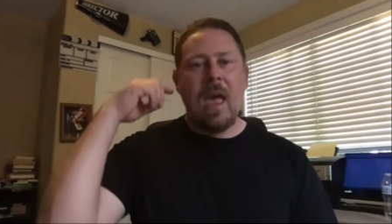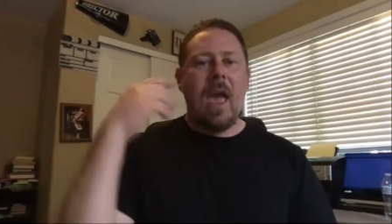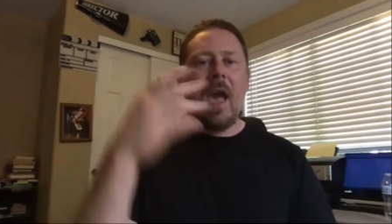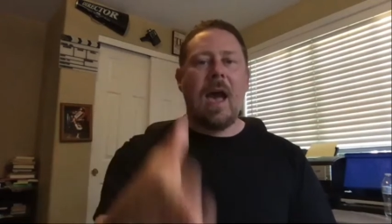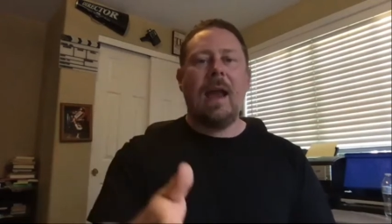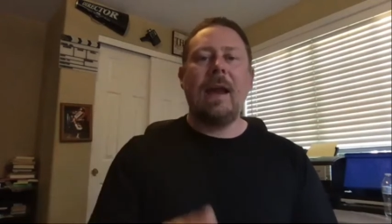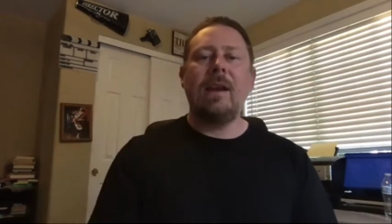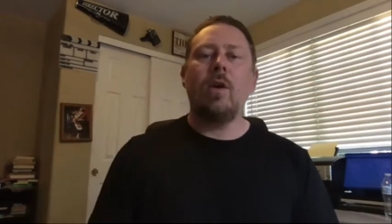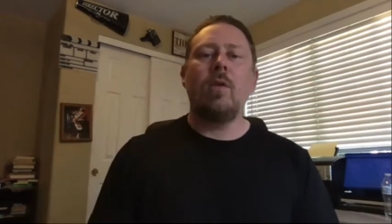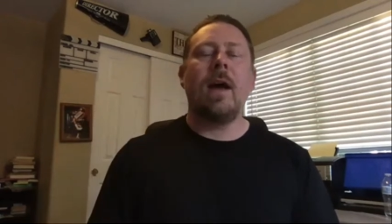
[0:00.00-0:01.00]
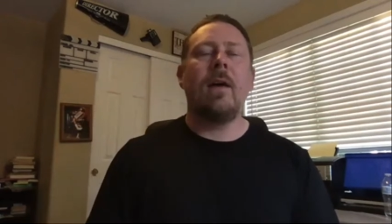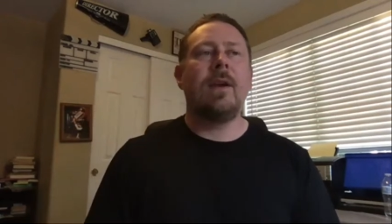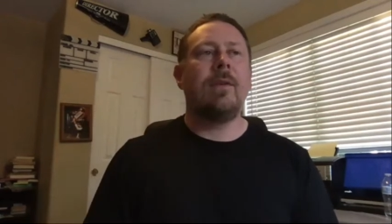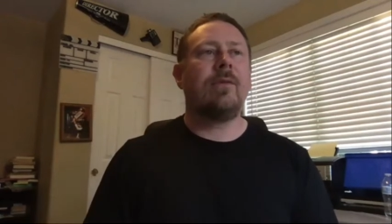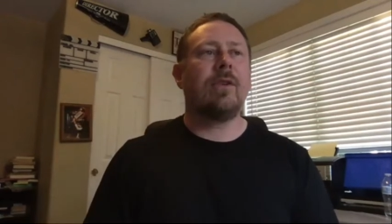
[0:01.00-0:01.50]
I had to go down there
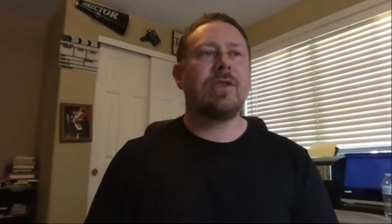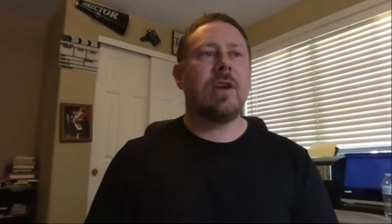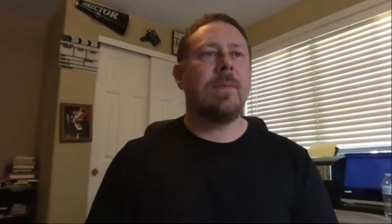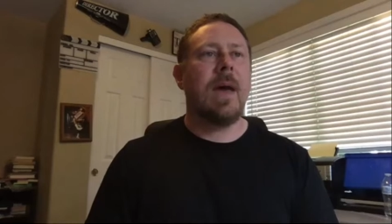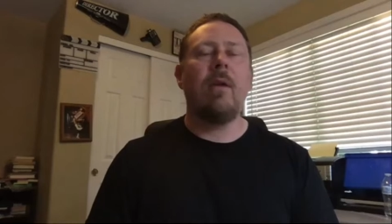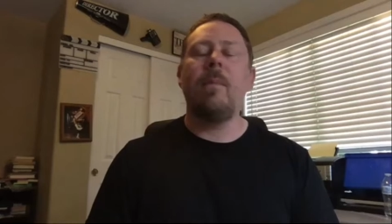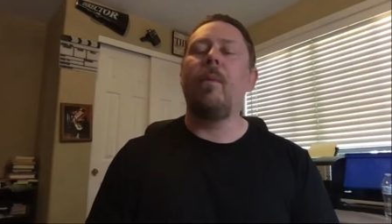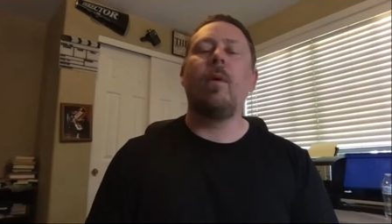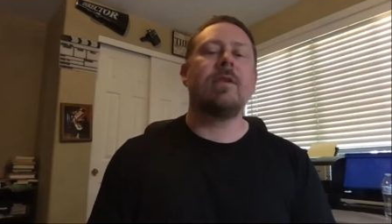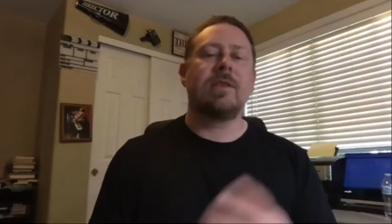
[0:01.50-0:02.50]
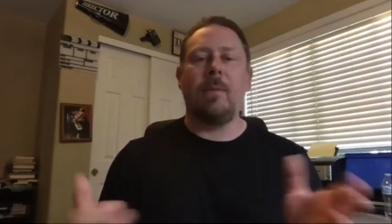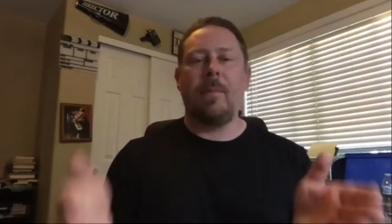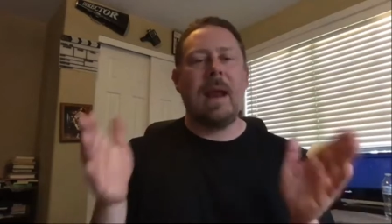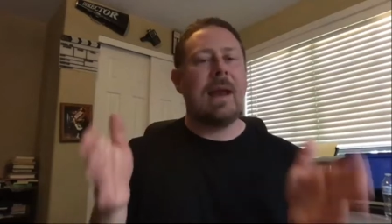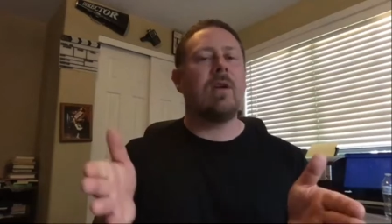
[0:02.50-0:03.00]
for something. I don't remember what it was done, but I
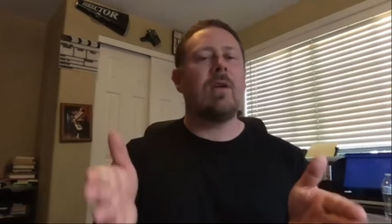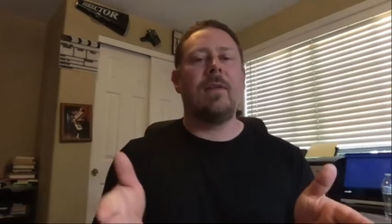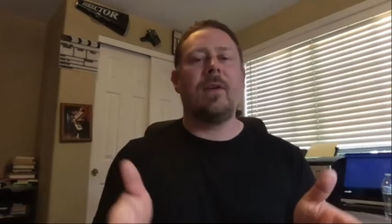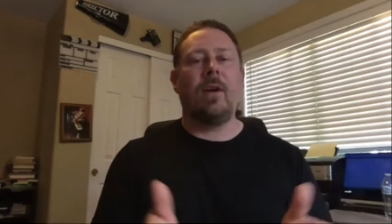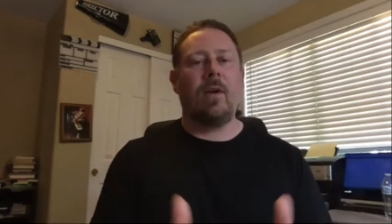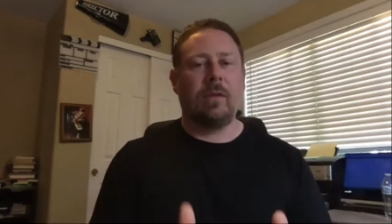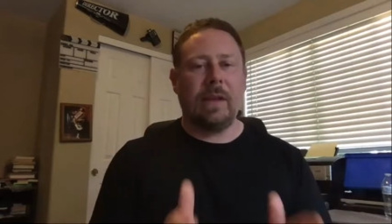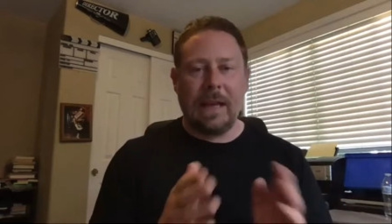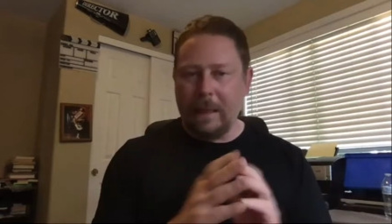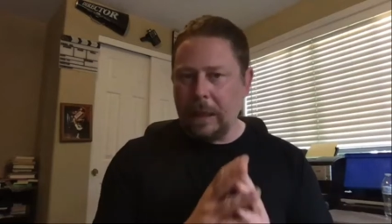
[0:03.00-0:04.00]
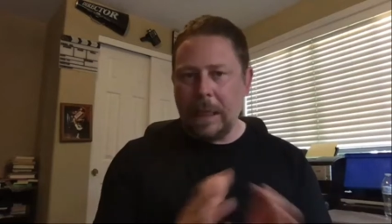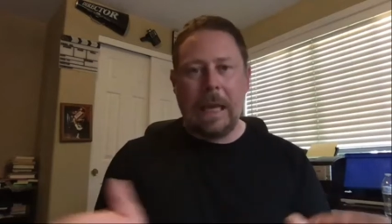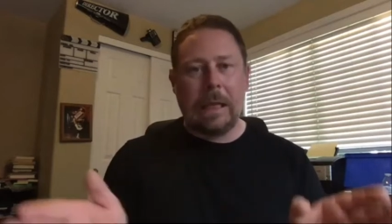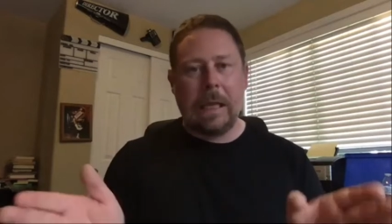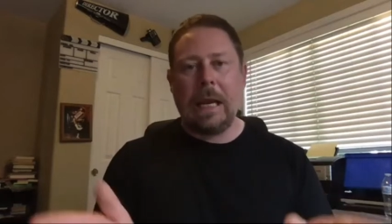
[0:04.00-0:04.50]
had to go down there like
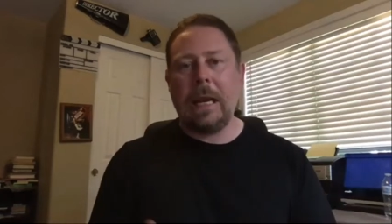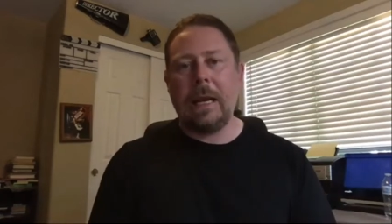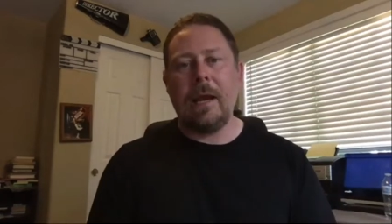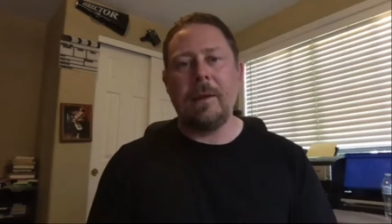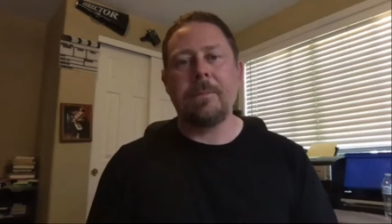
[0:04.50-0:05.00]
late at night.